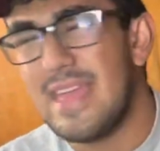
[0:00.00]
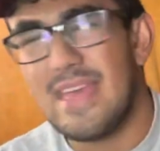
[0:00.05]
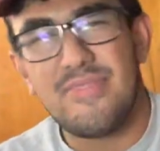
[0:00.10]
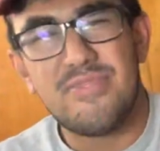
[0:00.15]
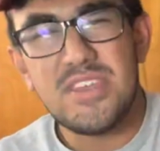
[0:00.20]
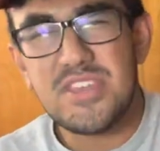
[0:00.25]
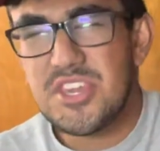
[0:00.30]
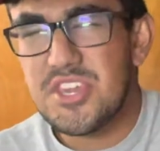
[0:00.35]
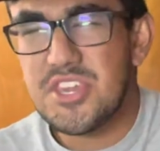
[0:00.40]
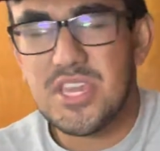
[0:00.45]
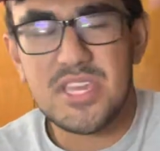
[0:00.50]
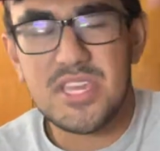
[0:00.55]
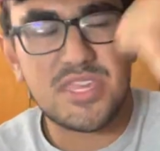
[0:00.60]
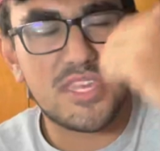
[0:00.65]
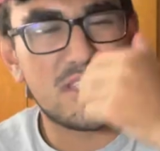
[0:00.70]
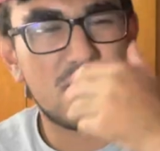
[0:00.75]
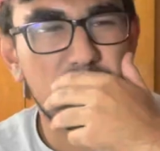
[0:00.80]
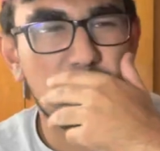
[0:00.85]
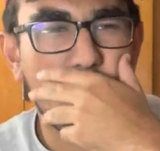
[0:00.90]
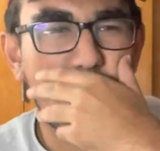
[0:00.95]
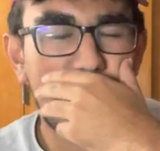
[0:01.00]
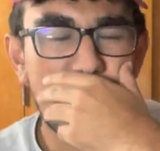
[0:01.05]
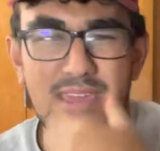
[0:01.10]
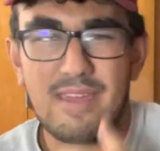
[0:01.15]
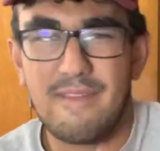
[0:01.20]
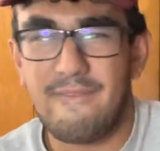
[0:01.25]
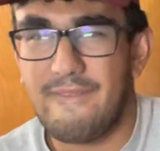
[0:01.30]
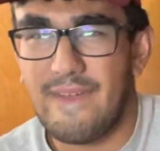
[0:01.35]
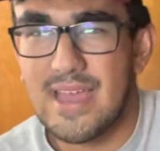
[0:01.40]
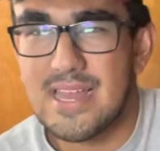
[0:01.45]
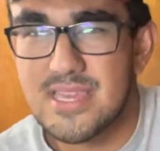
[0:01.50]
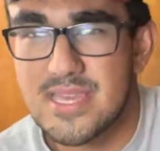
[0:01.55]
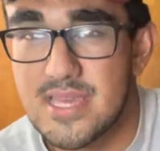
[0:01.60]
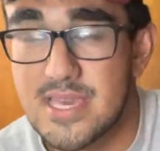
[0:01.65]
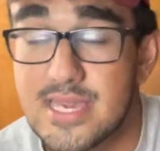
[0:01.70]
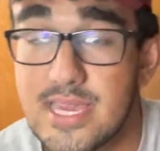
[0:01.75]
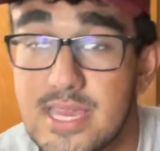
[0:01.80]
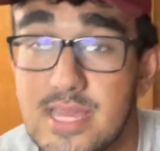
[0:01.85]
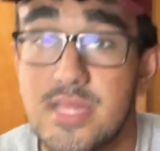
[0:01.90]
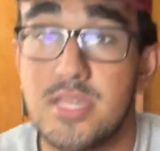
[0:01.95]
This is just another way to get fans in the
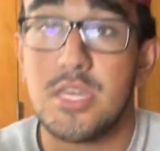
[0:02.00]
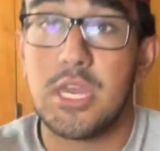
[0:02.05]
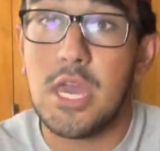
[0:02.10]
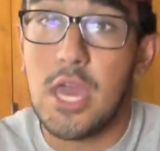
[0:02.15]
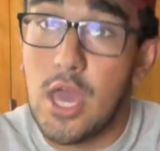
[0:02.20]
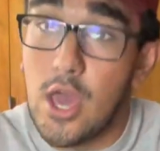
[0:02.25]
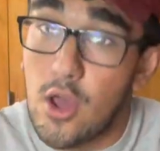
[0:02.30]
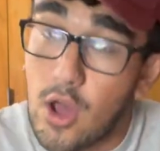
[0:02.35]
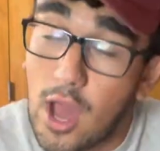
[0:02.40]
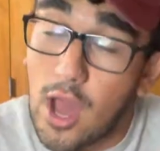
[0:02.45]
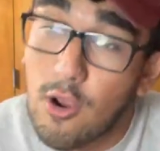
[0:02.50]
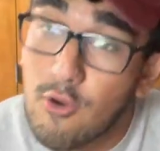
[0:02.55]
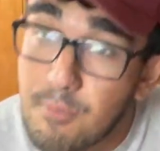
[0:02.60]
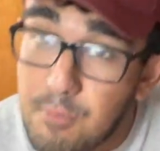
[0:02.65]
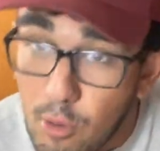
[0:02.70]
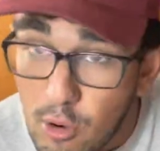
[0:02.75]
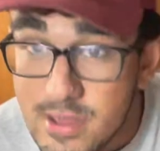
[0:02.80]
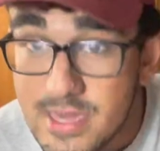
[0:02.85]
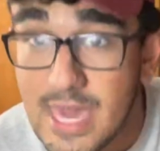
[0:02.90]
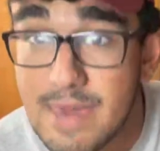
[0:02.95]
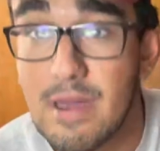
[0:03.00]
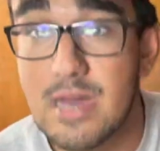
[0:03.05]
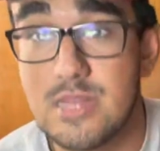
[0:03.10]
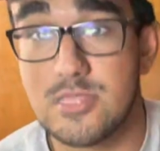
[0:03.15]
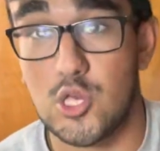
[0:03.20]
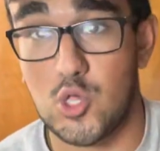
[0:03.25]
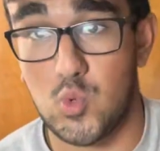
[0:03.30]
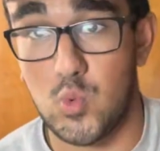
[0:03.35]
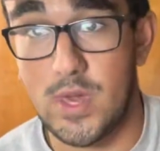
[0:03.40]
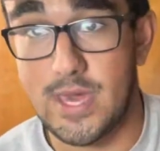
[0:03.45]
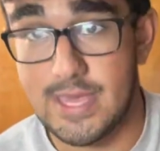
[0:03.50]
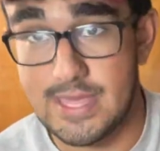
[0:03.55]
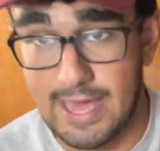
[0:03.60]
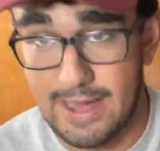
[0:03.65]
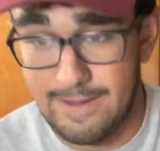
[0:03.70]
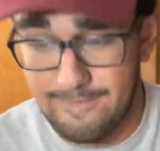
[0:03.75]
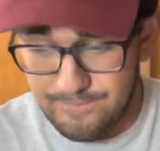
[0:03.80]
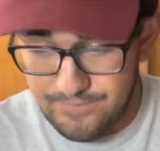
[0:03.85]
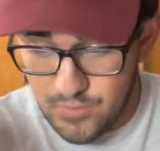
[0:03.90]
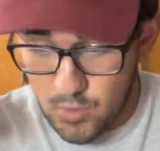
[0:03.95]
seats. A report came out this week
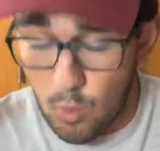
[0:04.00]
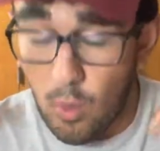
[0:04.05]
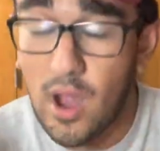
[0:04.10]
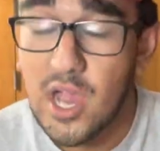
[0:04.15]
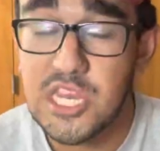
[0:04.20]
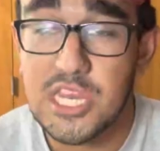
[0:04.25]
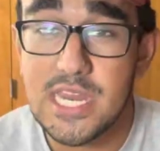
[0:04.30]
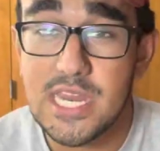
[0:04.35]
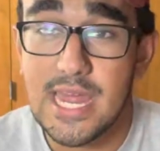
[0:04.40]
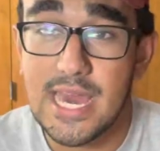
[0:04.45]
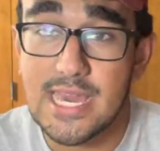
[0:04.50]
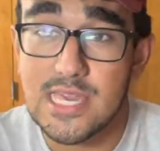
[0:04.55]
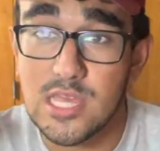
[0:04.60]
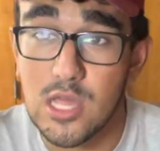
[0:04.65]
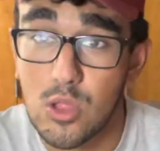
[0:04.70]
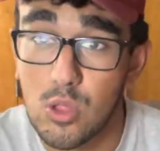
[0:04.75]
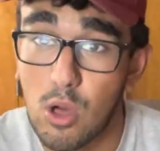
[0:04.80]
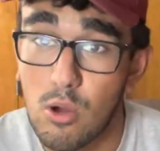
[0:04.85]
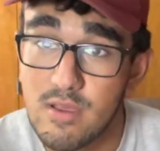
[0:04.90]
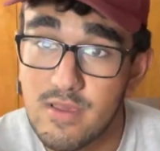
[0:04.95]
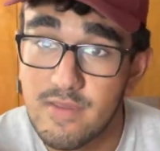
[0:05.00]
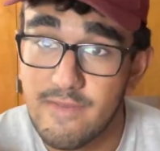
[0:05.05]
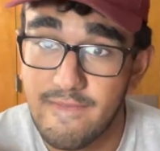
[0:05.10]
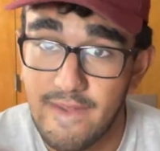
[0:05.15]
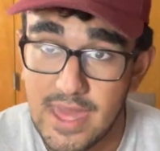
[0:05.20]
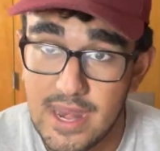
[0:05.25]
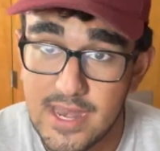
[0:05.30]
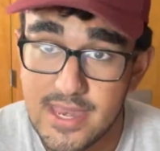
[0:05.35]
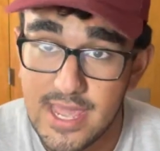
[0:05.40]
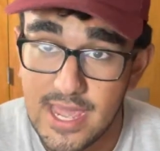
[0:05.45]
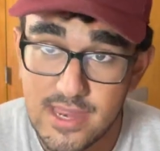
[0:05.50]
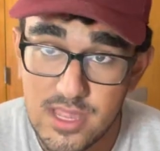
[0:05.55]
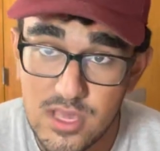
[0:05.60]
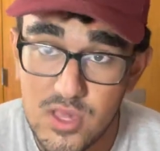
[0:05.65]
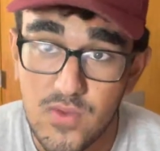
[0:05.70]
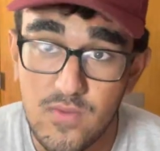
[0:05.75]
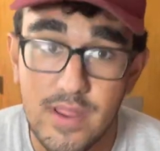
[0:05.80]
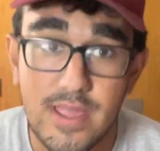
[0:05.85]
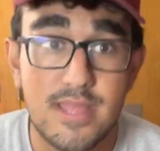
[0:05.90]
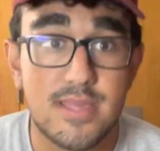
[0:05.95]
that Washington has the lowest fan
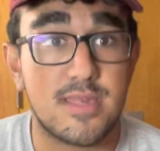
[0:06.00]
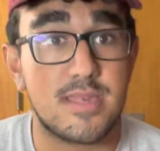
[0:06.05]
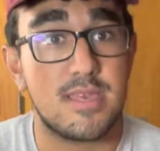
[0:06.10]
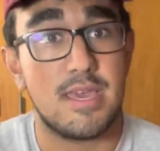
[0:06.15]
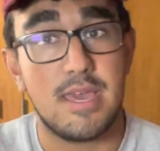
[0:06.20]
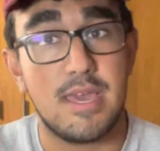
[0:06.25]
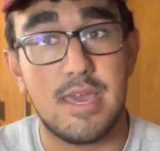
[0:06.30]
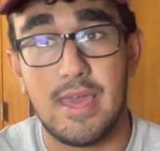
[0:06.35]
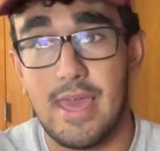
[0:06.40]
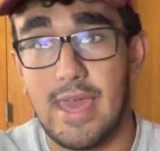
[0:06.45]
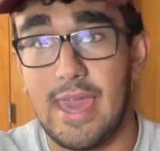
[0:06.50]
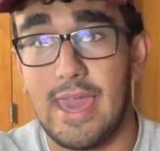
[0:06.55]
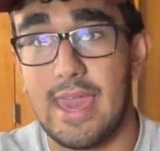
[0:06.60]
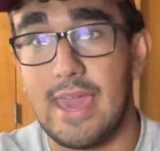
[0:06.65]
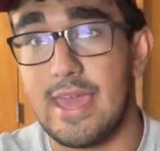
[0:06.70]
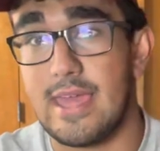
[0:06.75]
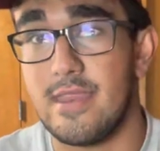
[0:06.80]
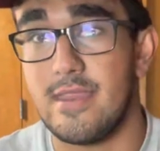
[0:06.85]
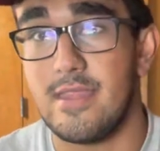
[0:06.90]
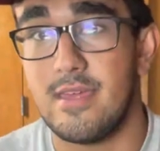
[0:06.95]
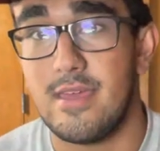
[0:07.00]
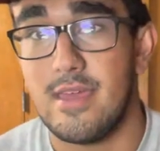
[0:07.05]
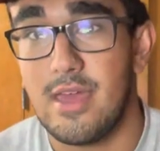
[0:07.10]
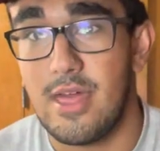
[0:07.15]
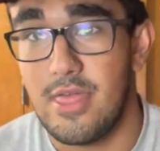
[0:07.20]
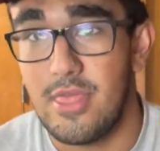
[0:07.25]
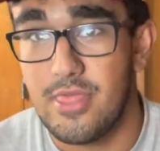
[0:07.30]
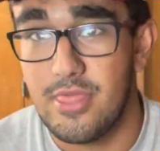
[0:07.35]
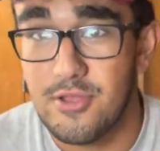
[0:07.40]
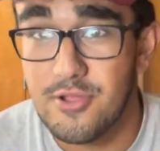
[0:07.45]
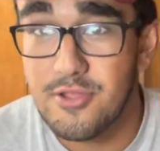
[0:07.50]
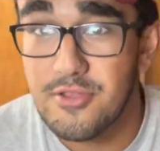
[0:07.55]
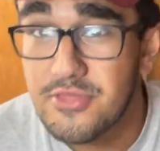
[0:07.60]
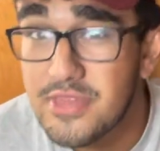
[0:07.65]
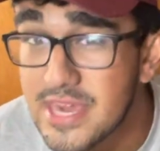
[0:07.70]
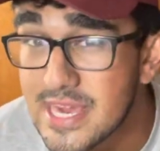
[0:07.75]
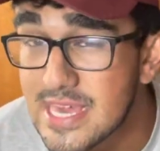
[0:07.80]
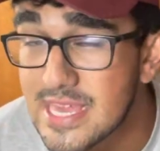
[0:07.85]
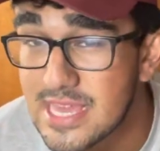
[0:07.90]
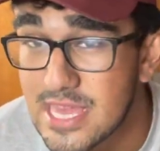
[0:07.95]
attendance rates, and they're
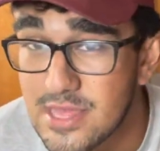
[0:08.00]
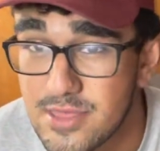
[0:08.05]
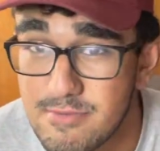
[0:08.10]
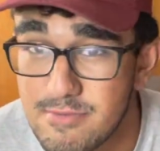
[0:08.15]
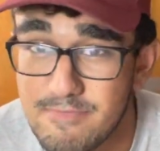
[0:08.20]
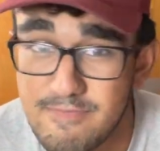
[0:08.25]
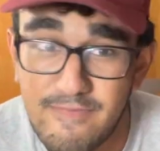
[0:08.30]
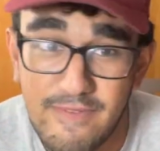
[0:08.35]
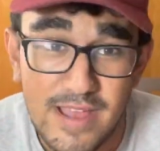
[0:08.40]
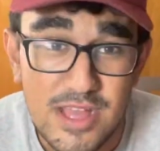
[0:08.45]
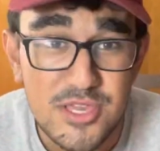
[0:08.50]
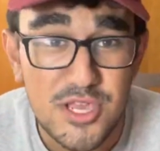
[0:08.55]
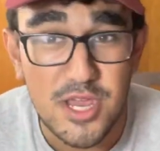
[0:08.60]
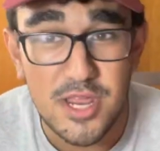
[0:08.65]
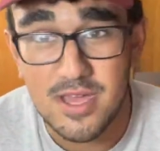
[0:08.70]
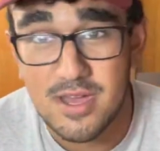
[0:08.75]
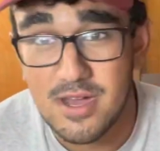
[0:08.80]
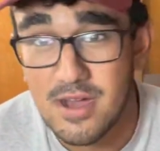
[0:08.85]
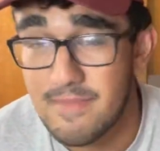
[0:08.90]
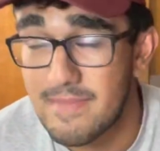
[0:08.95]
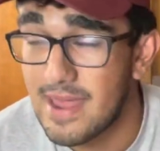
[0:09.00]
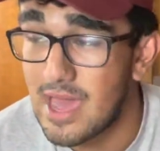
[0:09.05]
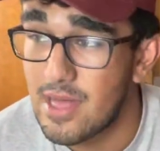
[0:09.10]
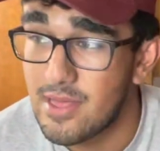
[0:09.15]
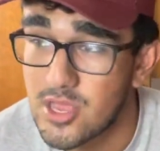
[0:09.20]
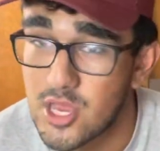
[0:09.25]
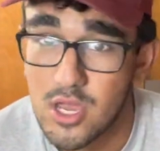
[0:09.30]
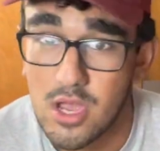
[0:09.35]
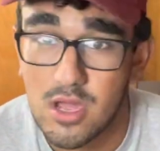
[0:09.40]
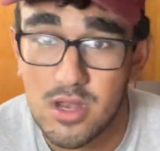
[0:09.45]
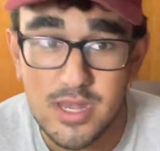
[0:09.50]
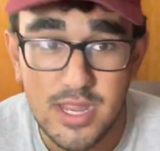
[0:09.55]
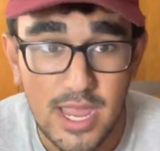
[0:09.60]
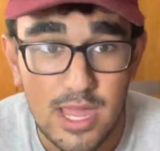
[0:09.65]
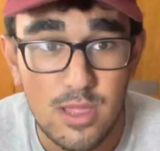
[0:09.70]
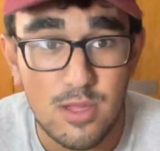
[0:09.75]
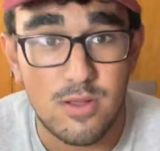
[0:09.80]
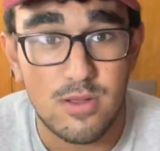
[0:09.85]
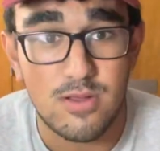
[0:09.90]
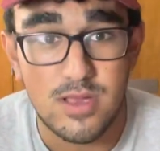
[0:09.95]
thinking that fans are going to come now that
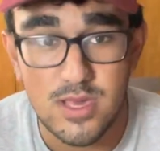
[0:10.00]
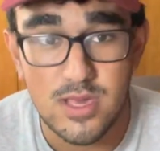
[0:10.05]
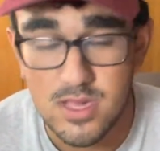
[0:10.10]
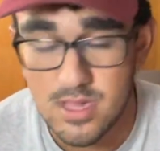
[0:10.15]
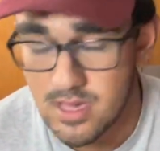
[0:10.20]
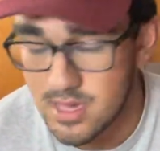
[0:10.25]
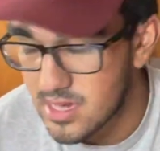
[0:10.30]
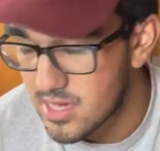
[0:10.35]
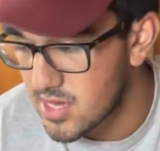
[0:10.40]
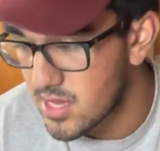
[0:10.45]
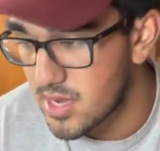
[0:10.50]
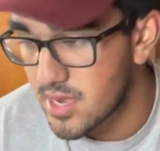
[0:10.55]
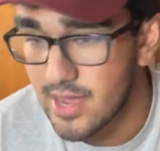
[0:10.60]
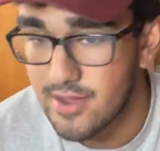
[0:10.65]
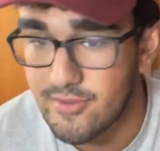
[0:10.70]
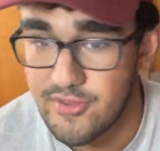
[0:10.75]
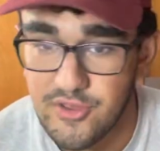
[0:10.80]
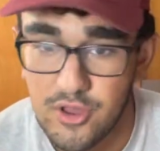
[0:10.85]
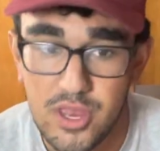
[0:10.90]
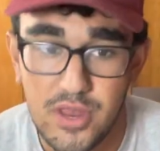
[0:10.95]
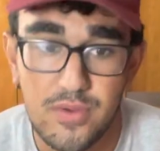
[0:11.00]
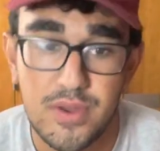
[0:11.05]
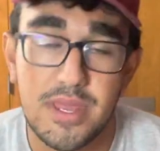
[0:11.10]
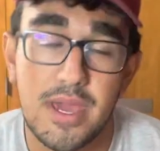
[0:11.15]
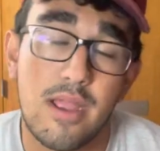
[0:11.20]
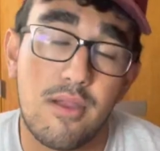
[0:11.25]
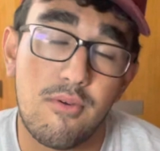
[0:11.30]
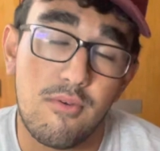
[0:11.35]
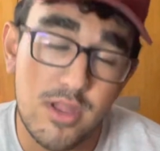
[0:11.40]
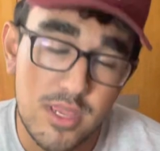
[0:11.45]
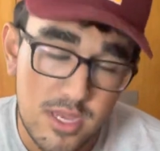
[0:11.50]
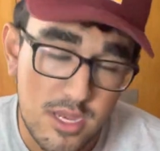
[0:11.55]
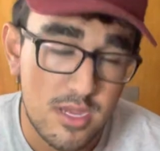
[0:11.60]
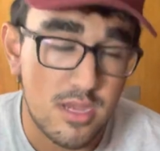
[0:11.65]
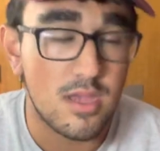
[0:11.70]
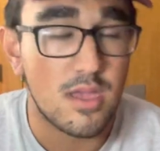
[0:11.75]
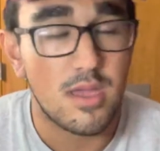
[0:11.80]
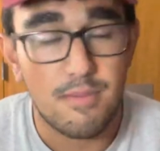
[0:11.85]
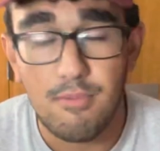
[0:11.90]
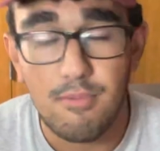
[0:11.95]
SeanTaylor is going to get his jersey retired,
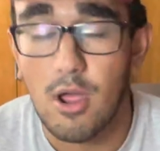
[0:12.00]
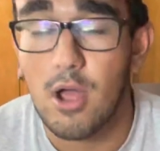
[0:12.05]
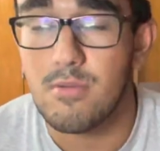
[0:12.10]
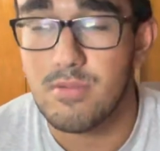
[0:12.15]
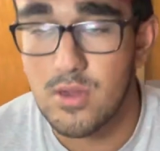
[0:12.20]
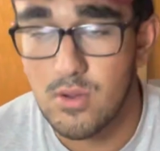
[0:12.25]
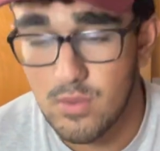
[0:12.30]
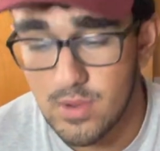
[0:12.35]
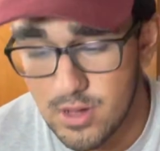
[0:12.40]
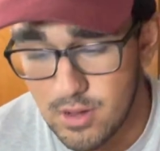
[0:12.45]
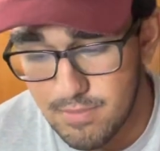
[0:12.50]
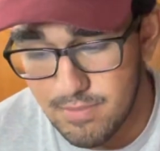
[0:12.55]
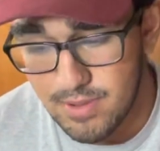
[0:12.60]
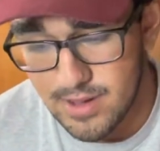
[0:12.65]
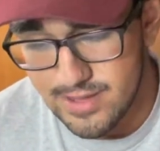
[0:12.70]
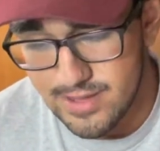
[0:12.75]
which probably will